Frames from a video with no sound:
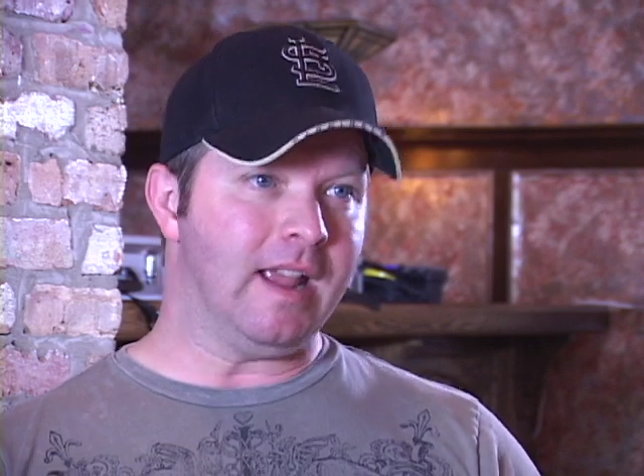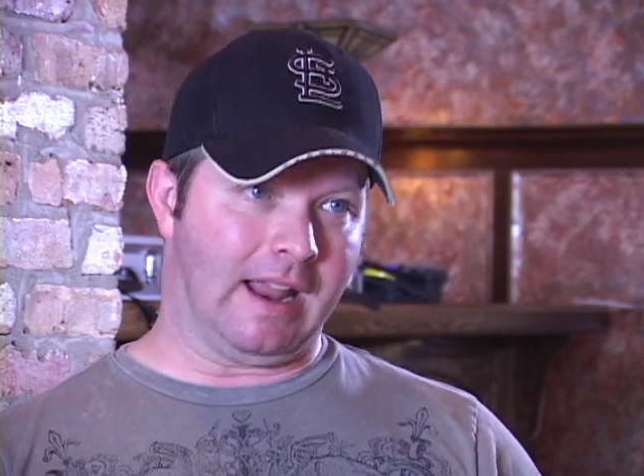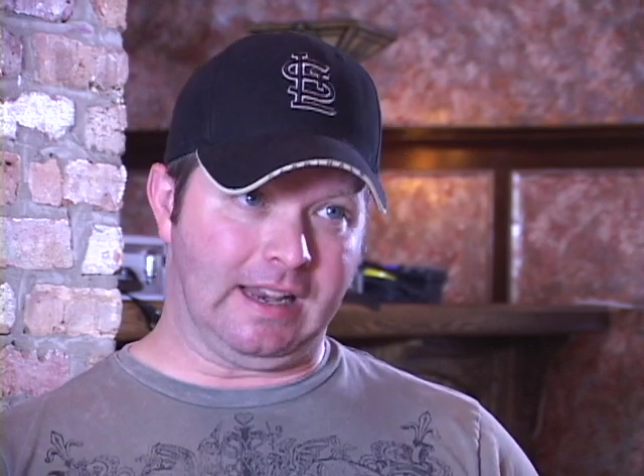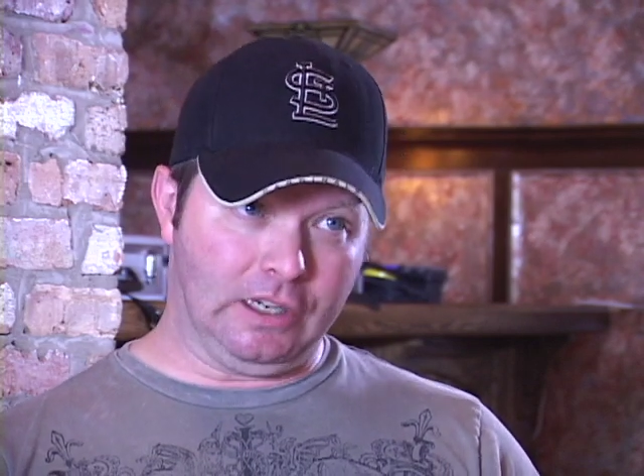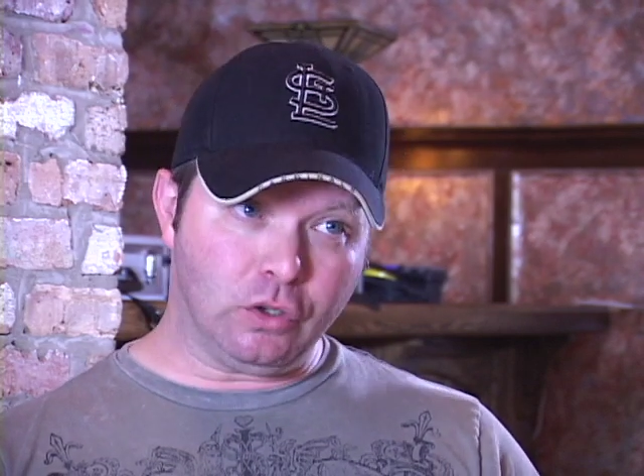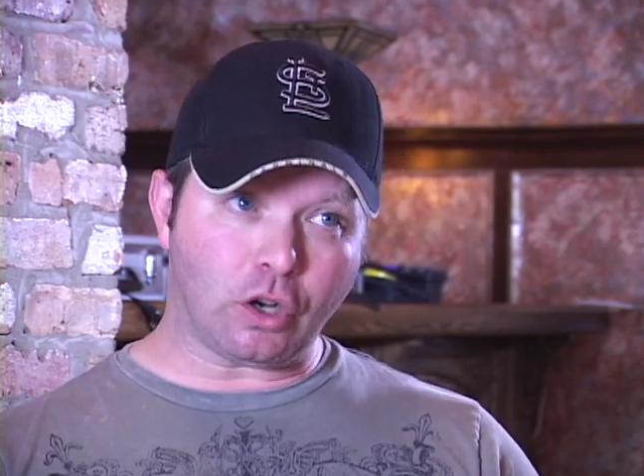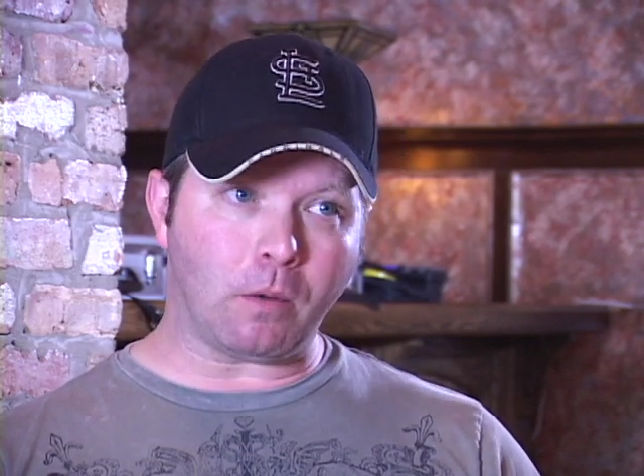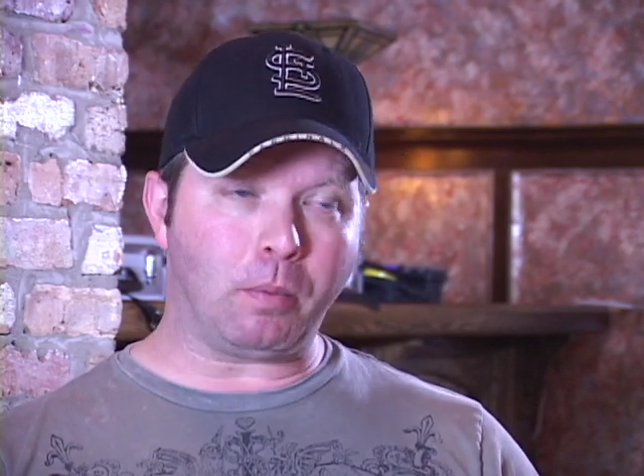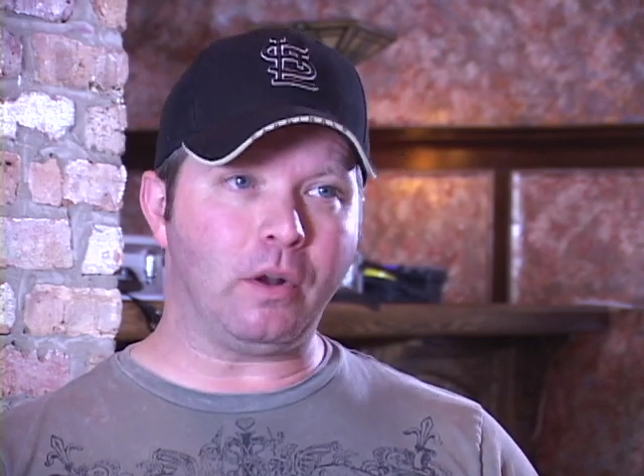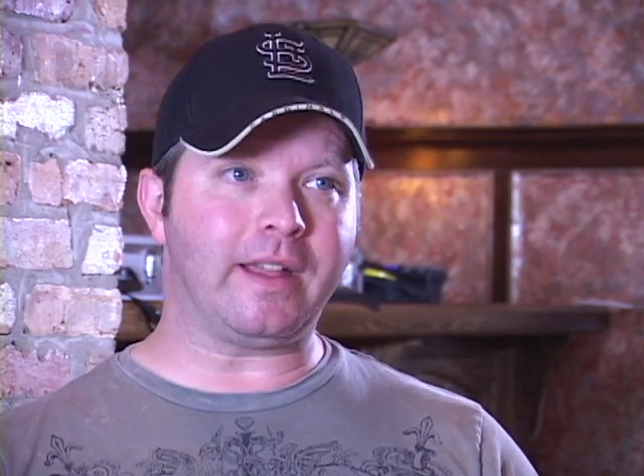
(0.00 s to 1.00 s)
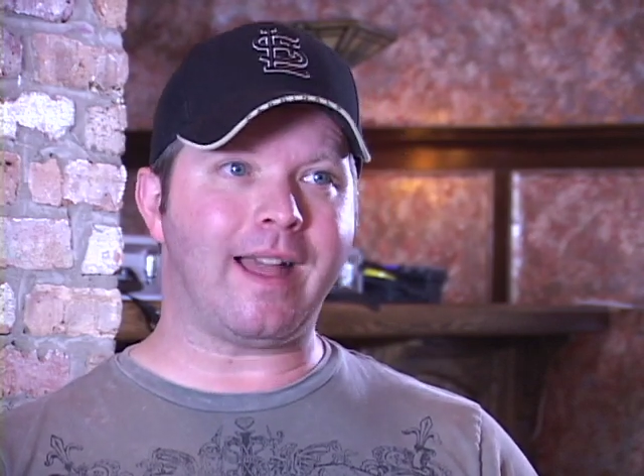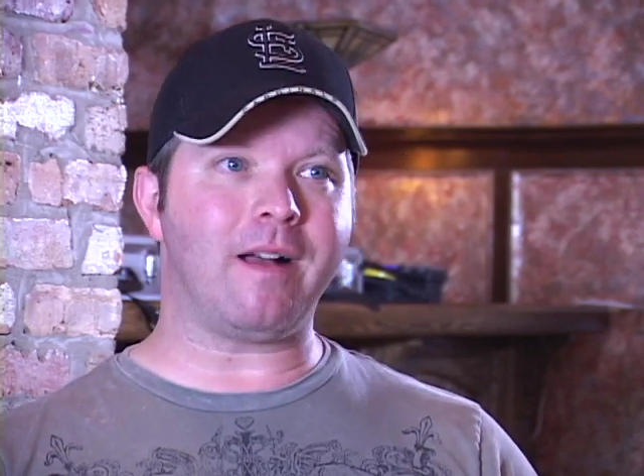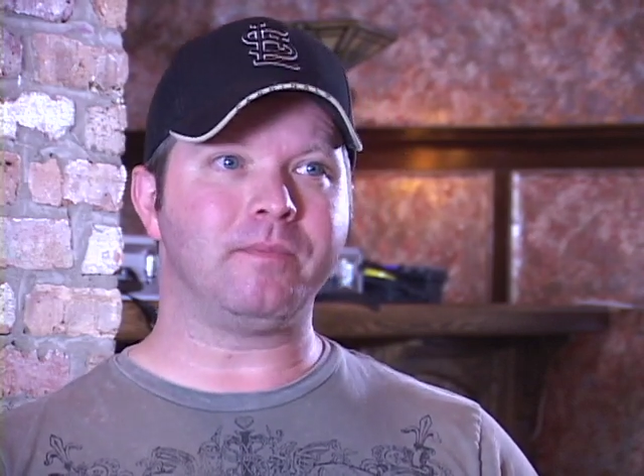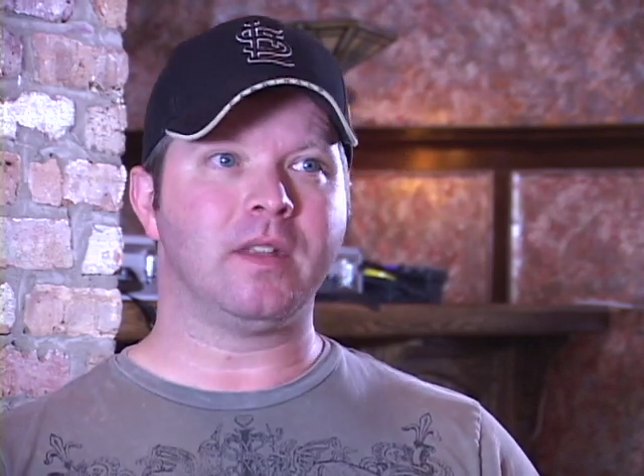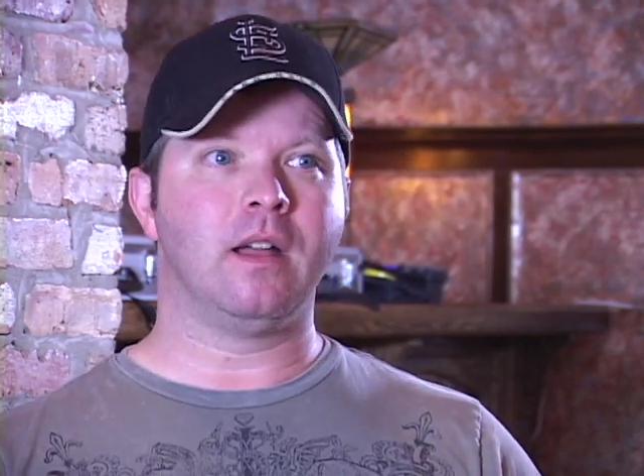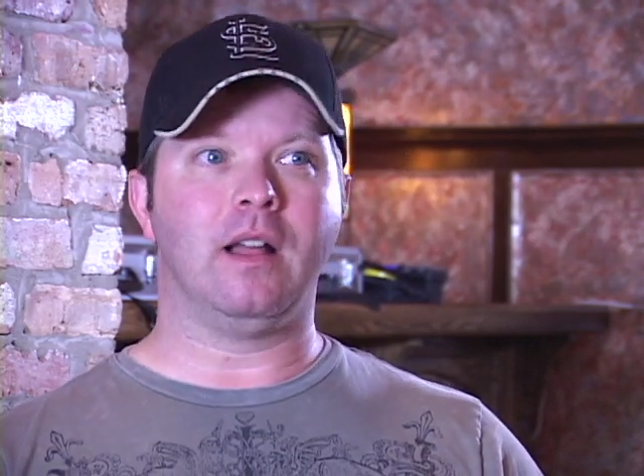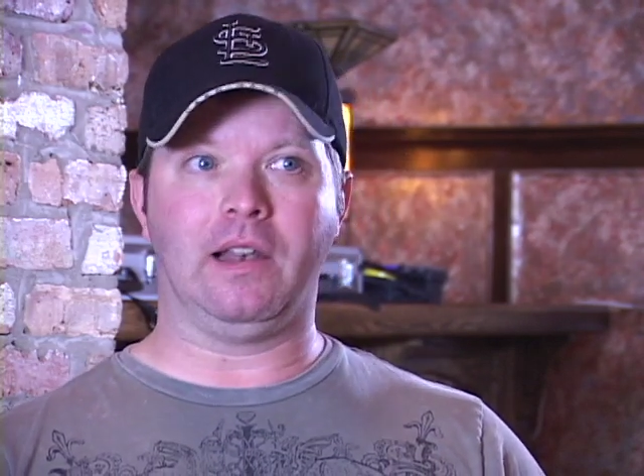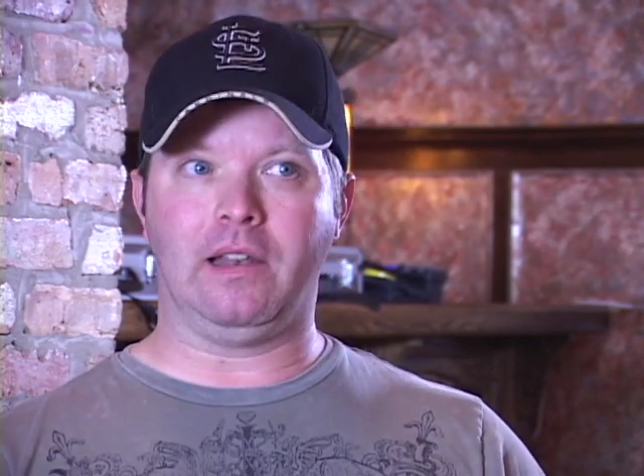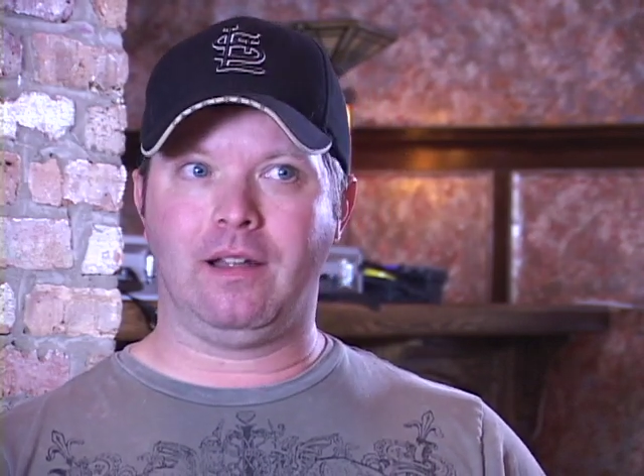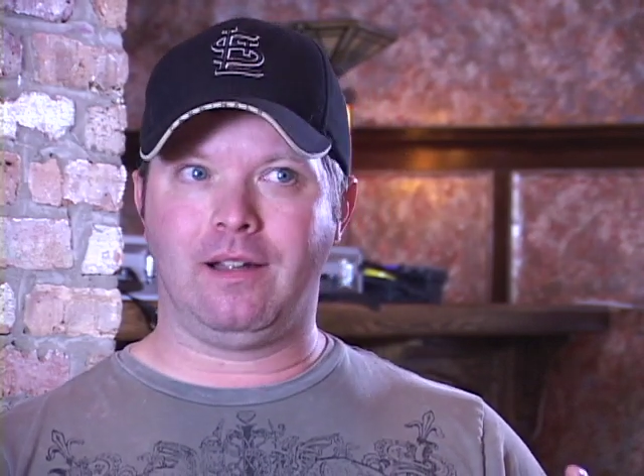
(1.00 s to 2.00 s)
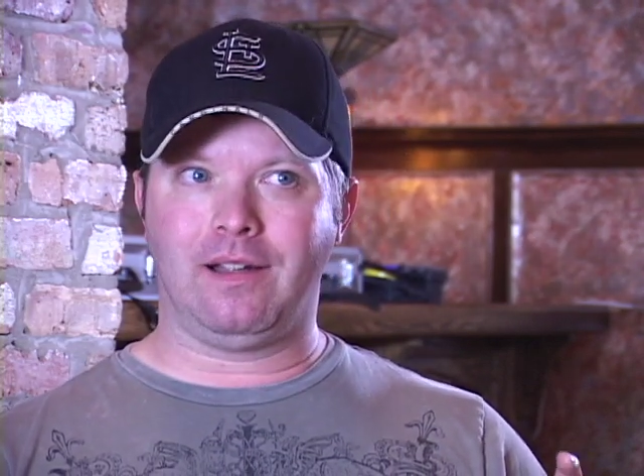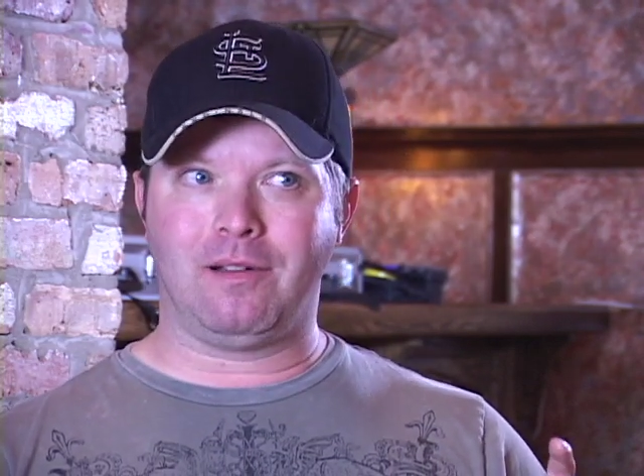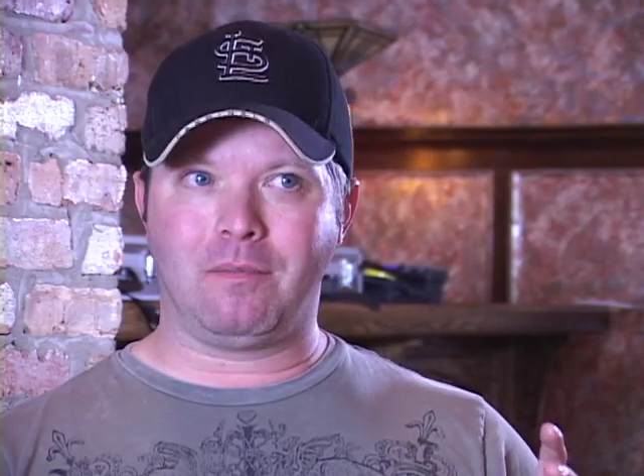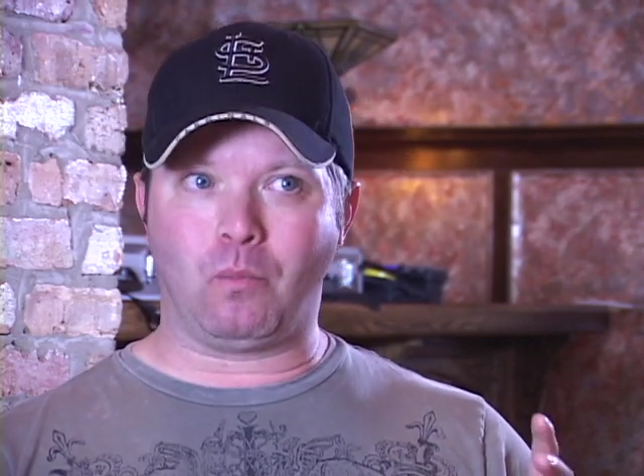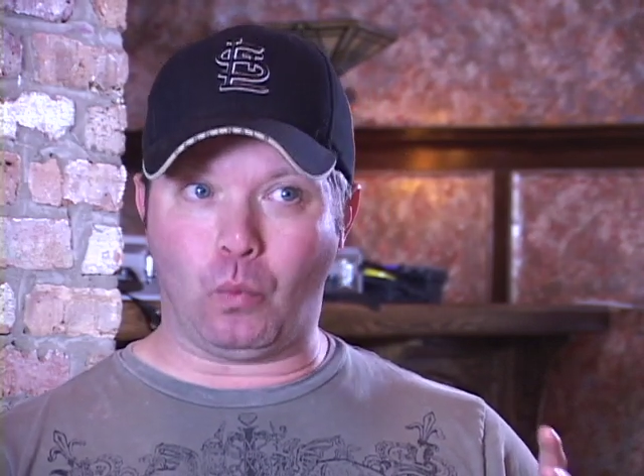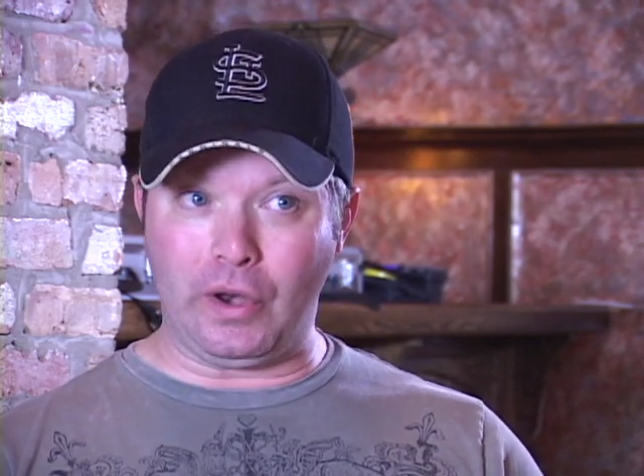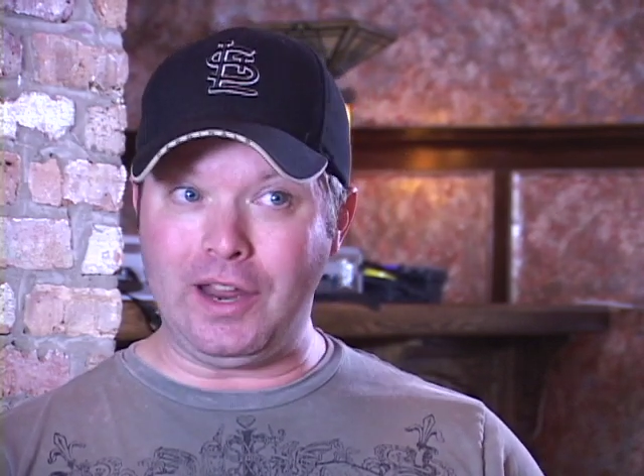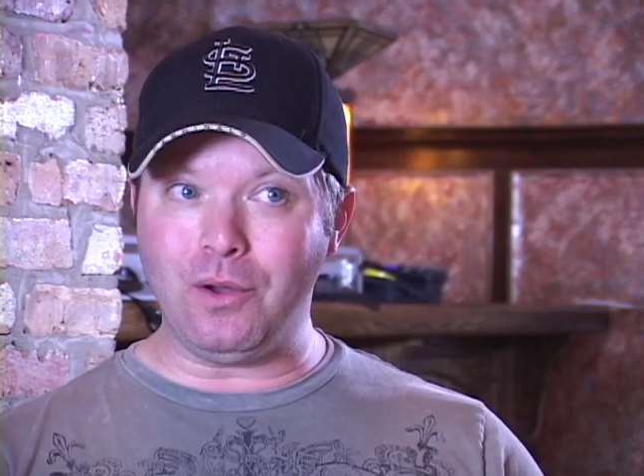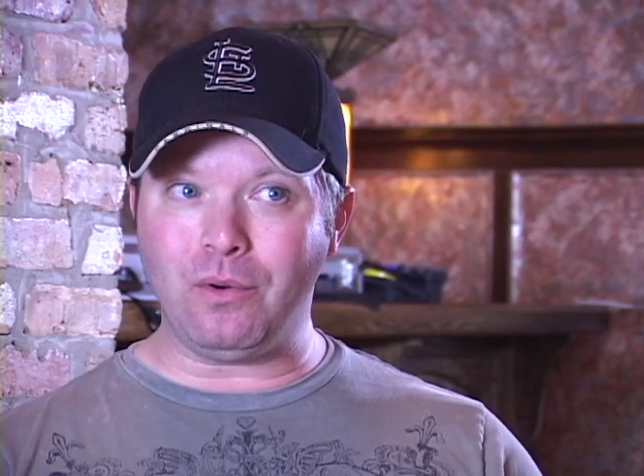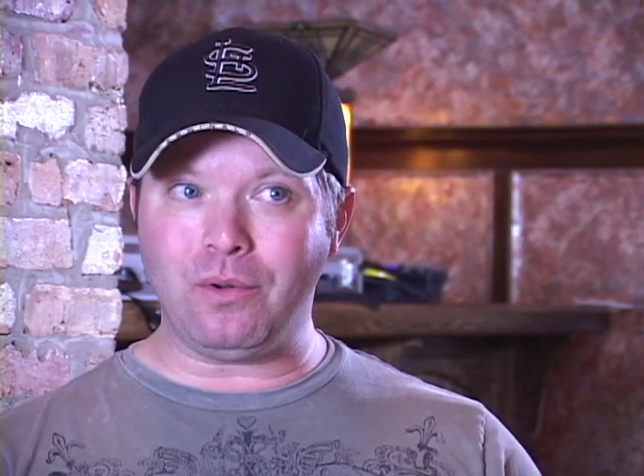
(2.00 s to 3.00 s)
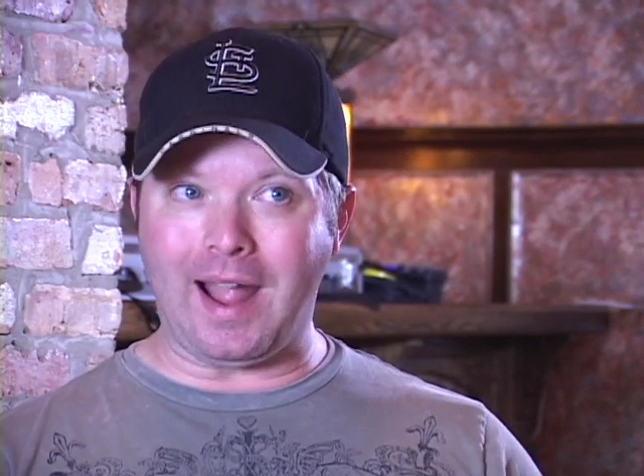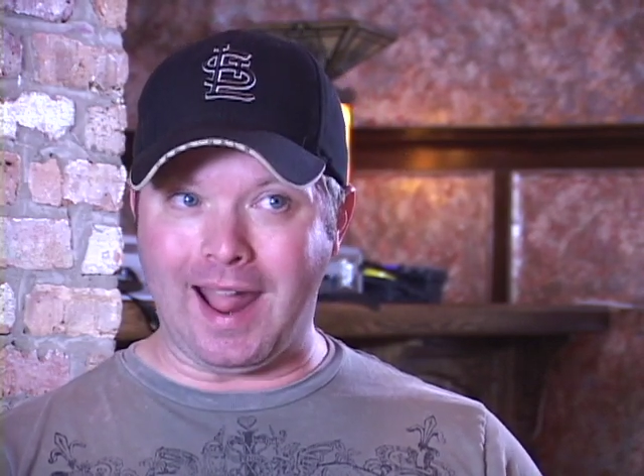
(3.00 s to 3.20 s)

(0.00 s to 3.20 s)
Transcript: And then you start pulling out real